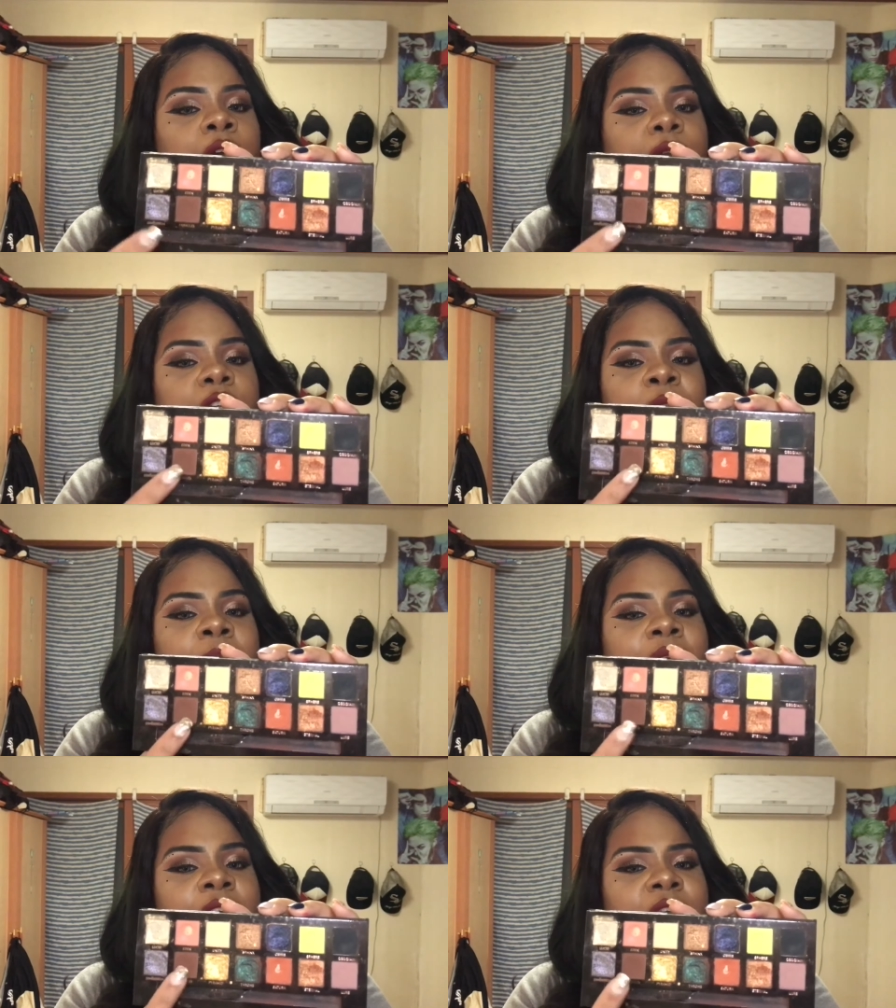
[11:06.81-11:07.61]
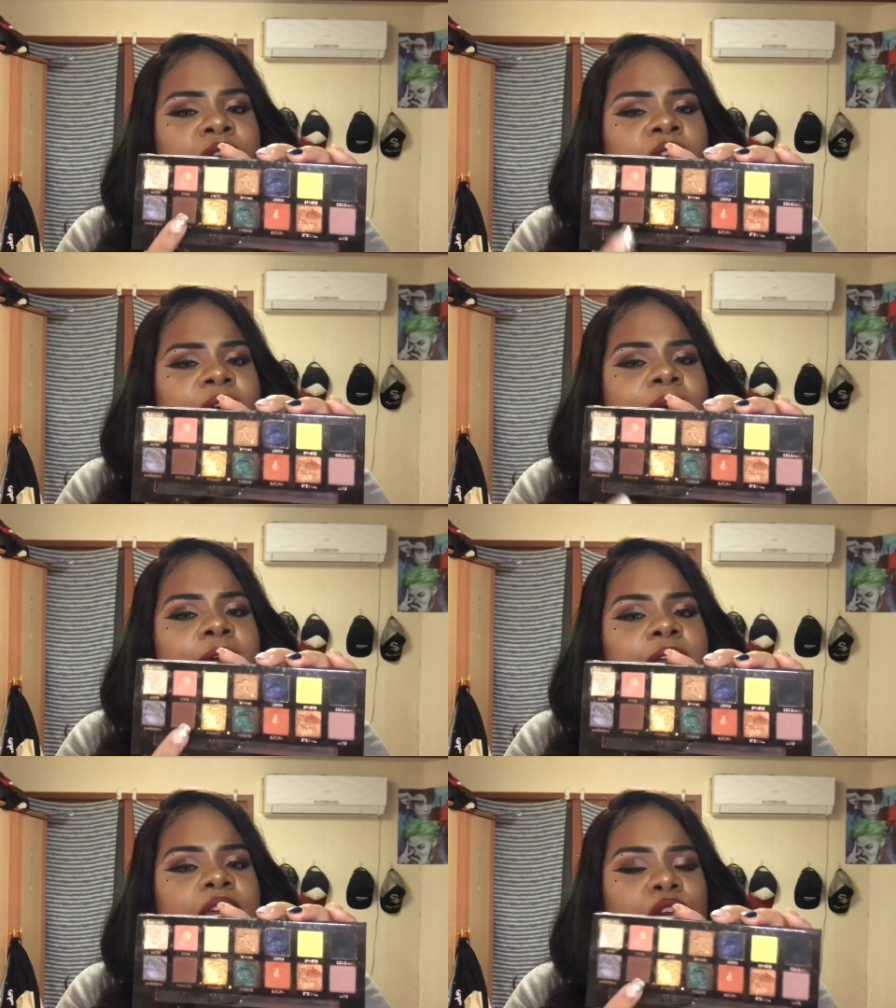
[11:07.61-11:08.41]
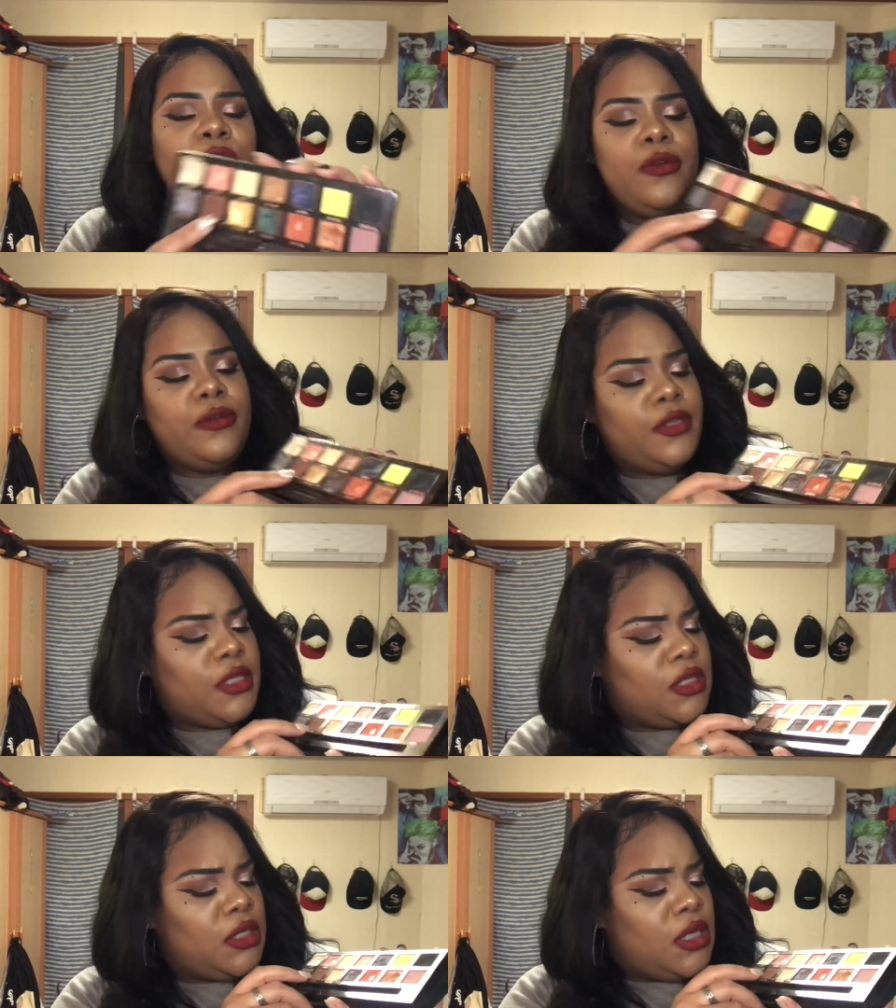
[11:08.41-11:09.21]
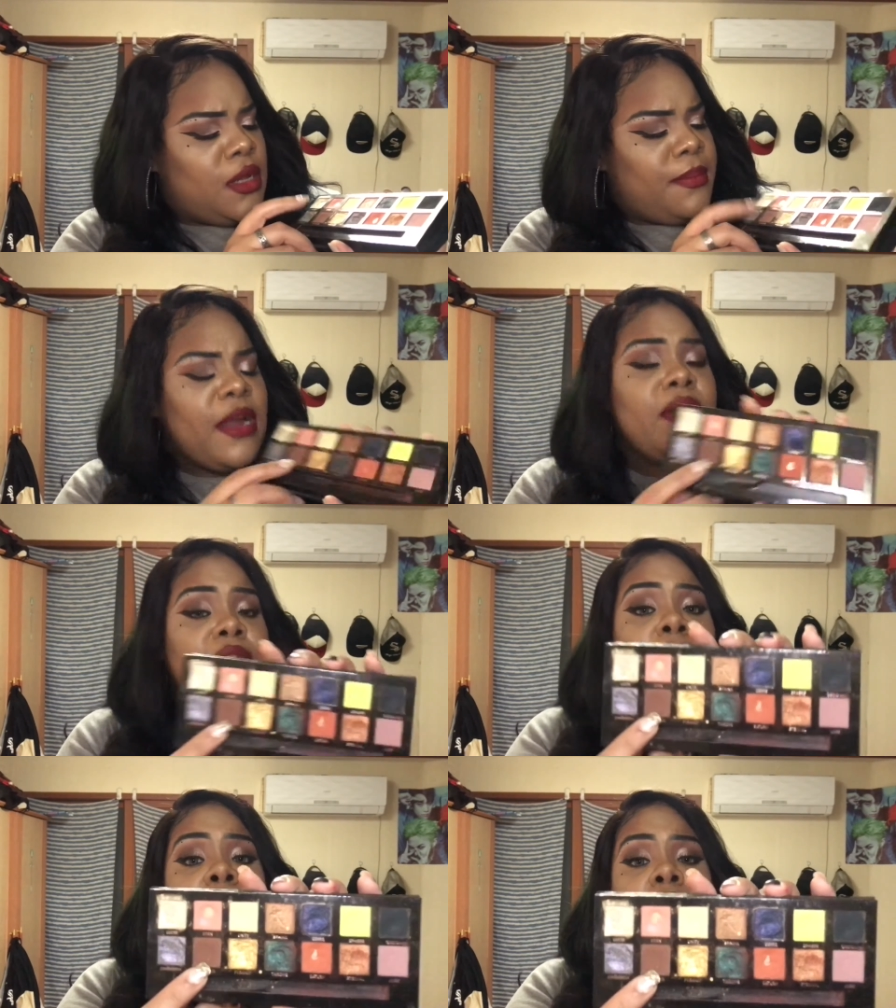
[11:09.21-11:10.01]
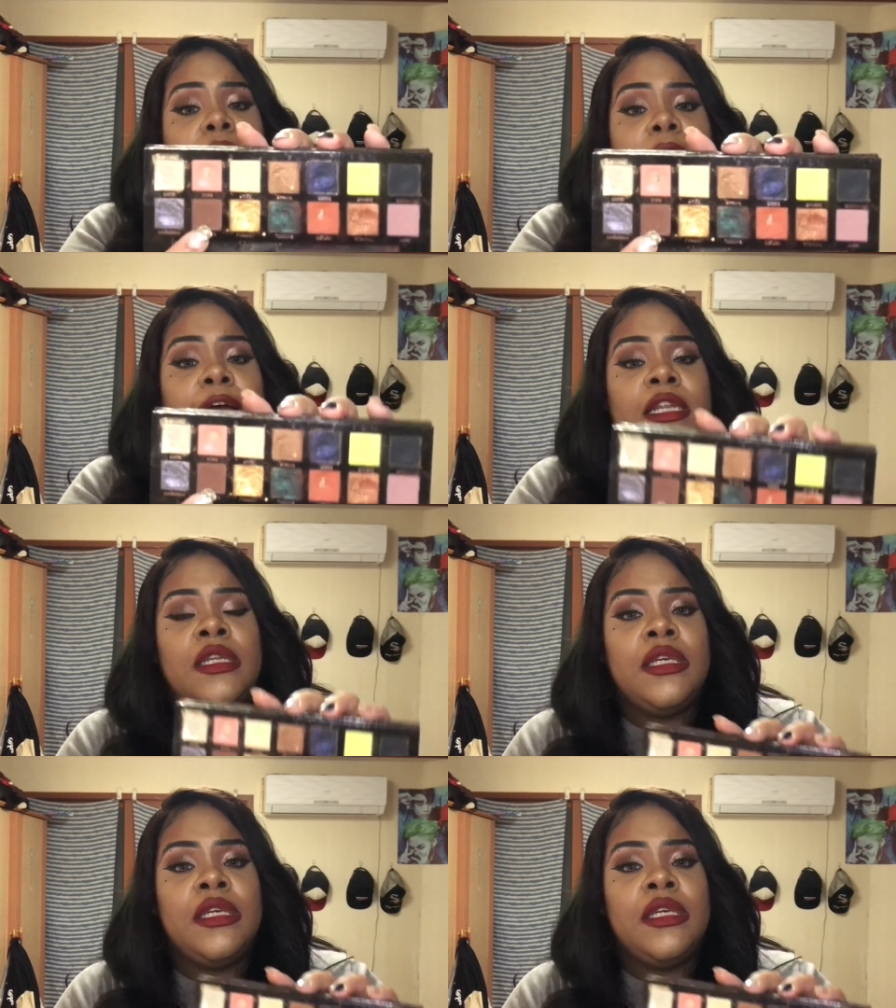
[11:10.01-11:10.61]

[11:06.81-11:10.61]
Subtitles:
Which is weird because I use Parallel a lot.